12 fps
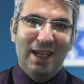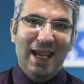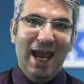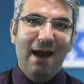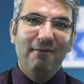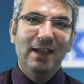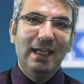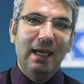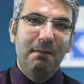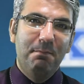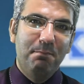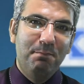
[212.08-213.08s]
Having
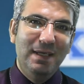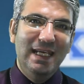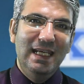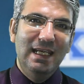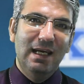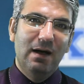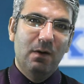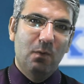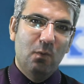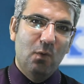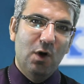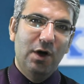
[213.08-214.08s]
a
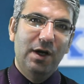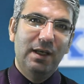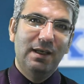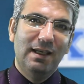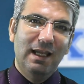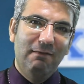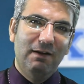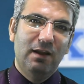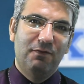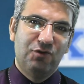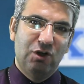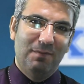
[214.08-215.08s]
B1 level
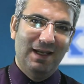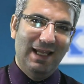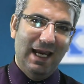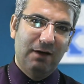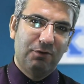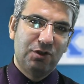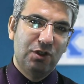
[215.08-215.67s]
of German language